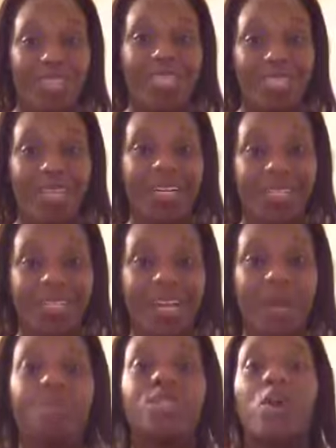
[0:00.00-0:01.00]
get the
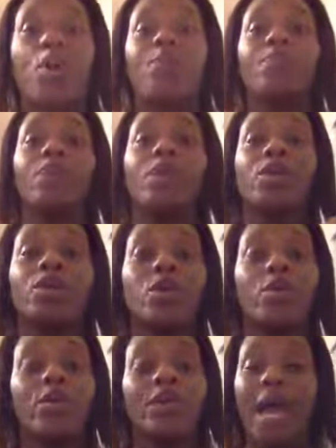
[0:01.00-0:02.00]
concept? So
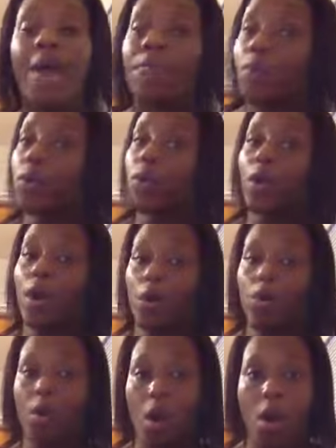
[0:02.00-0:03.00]
you will not pull your
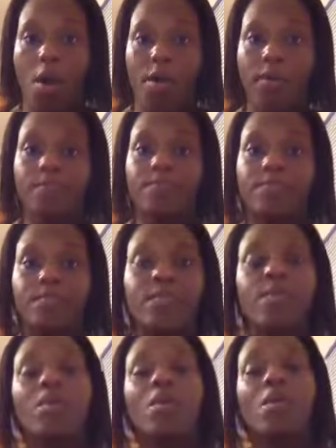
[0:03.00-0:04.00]
own card.
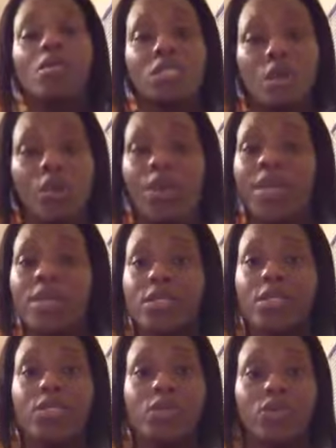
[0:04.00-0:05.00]
Someone
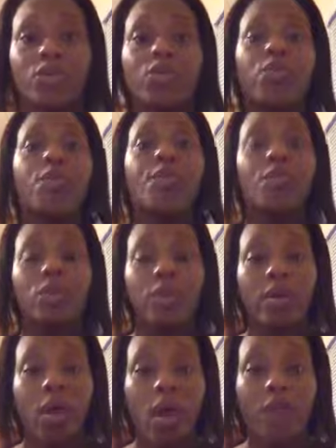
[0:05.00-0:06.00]
else in your group will pull
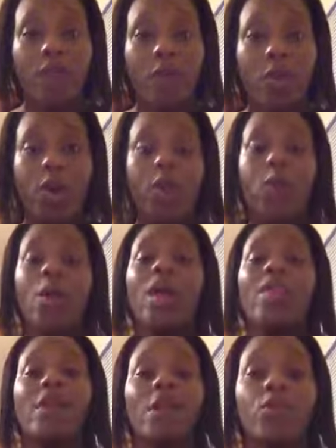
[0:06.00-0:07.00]
the card for you.
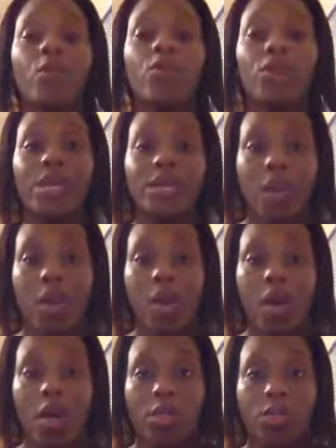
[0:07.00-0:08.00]
They will read that
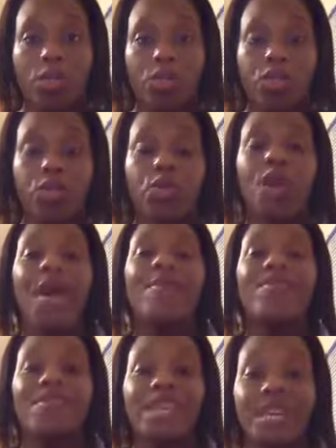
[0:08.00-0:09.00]
card to you,
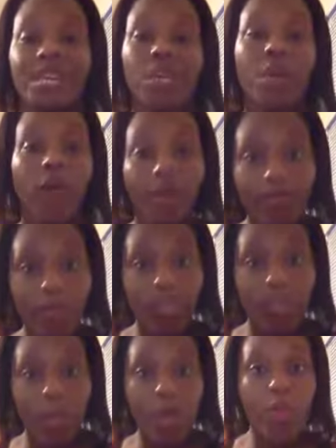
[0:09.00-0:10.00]
and then you have to
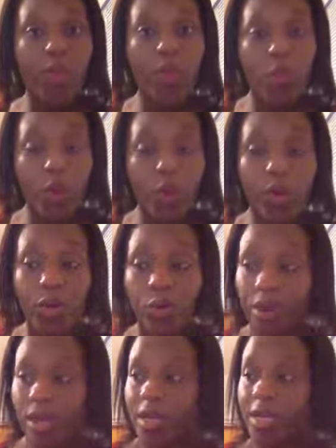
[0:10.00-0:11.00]
spell the word
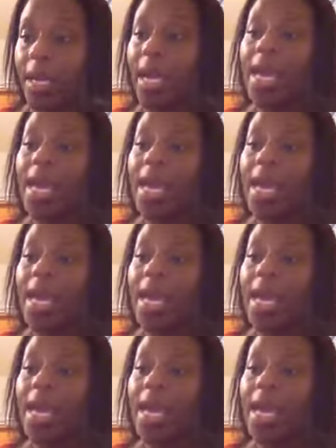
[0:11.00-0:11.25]
correctly.